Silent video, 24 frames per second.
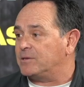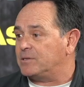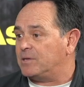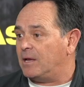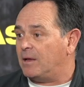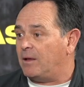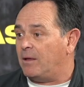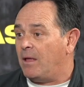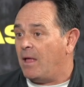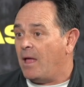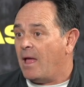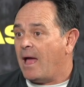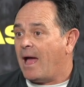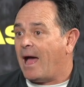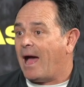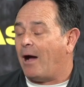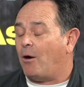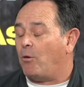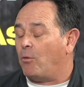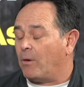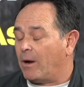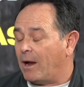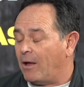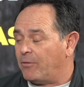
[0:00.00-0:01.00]
see
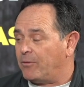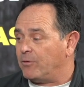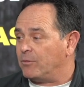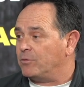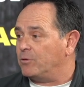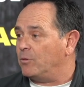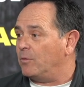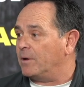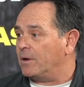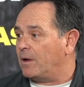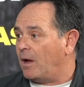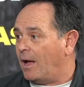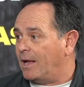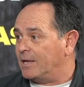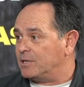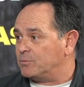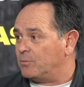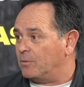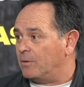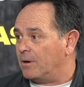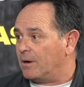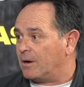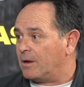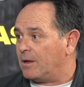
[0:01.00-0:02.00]
how we're out there doing God's
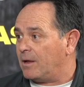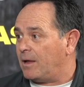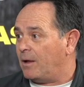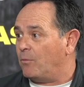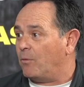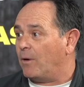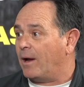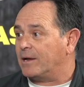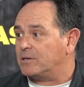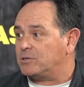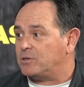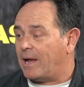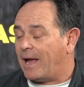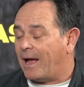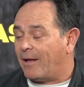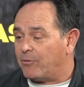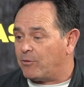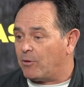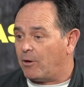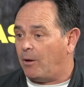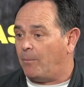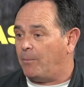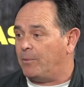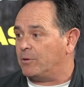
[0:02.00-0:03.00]
work, and we're actually out
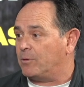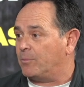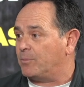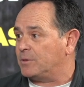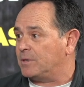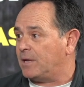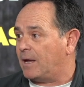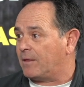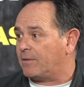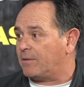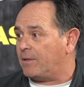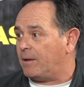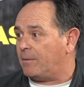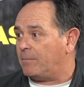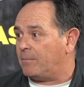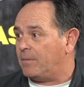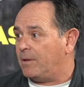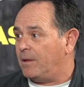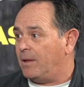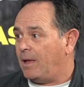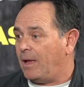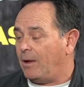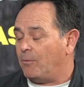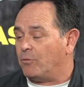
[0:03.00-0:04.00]
there helping to protect them,
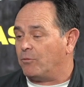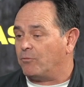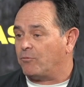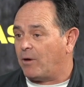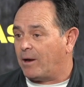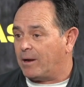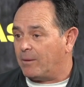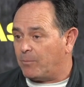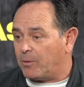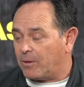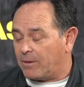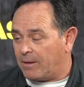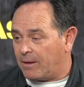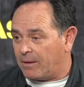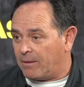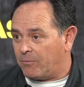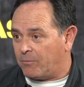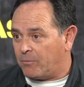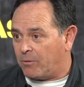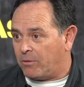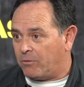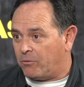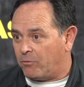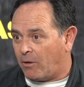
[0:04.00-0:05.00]
and we're trying to
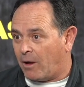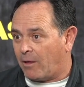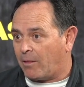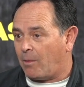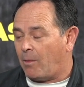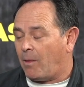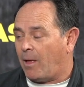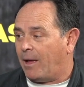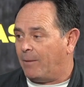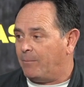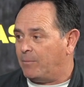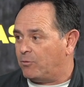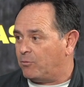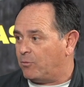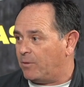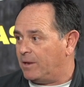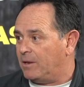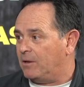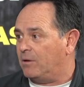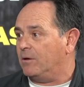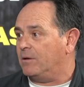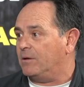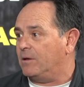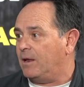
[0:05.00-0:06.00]
draw the line
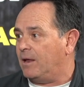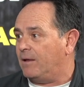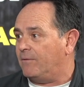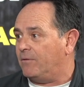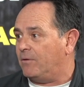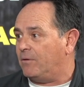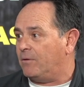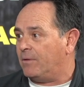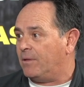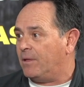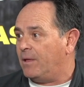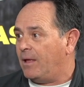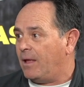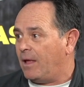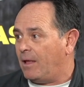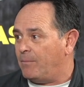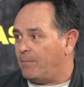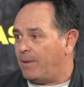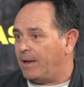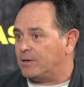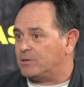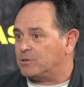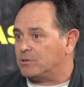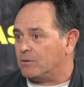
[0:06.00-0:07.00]
between good and evil and
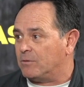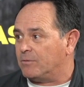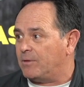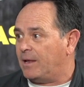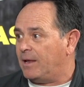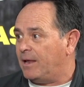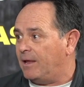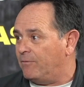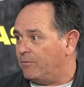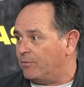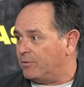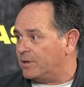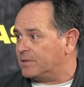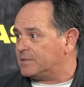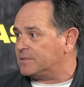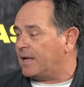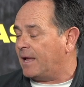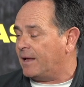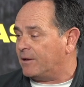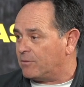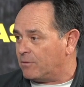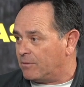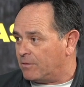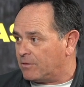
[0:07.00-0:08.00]
make sure that evil doesn't
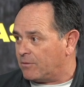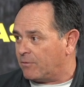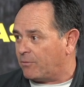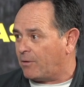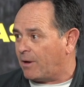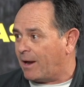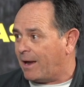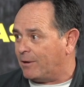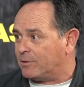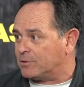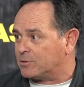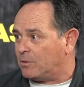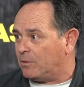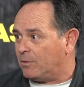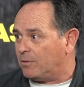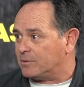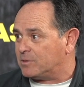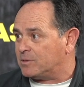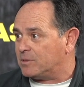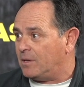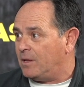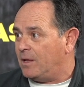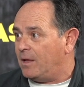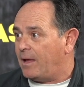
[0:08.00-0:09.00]
enter into their
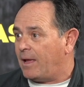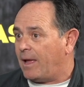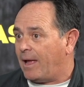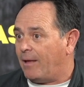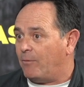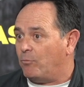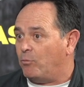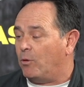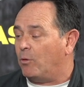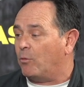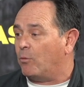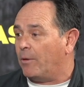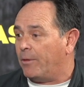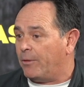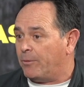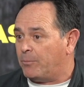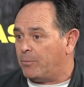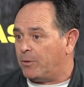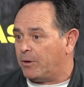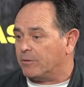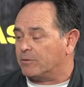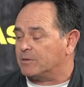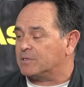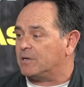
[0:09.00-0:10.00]
households, and we're willing
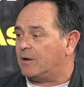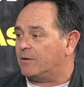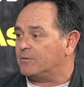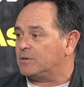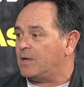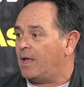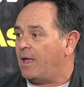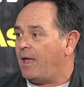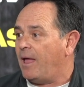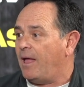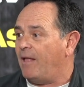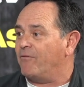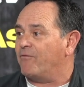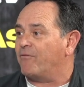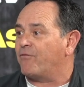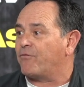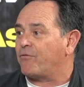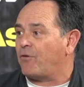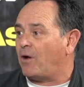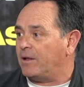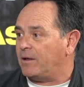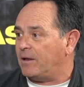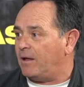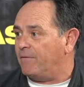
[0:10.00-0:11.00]
to put ourselves in
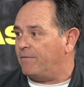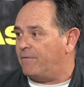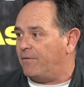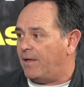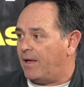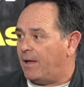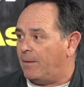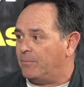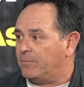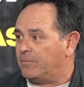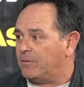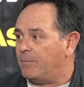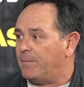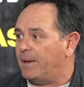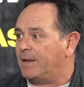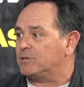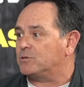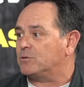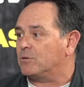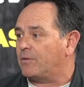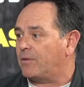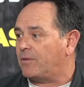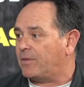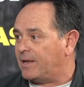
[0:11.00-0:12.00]
front of them to make
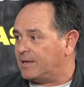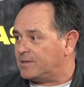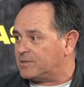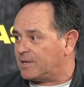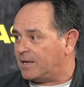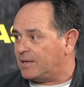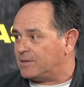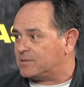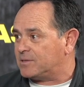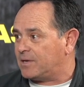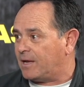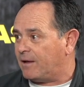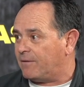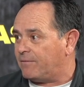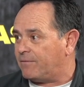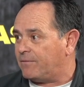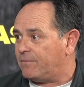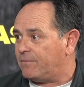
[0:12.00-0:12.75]
sure that they stay safe.